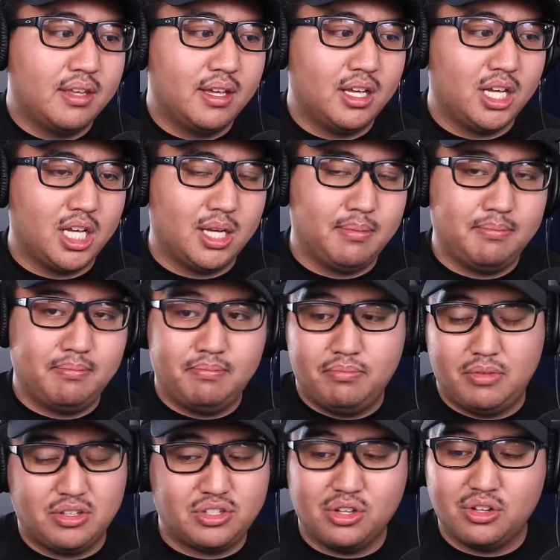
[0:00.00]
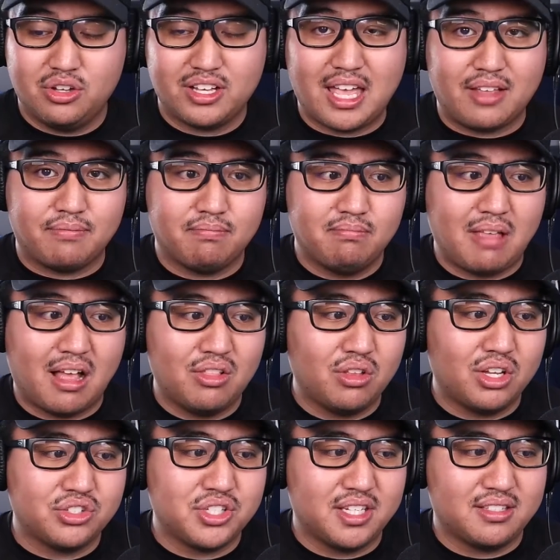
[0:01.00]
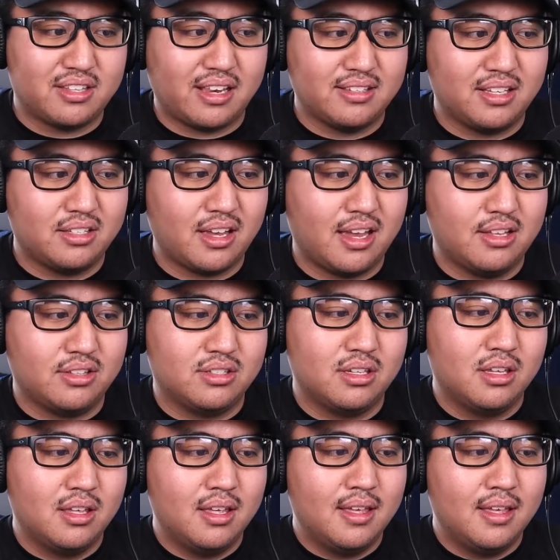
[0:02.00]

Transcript: until, again, that loss to the Tennessee Titans.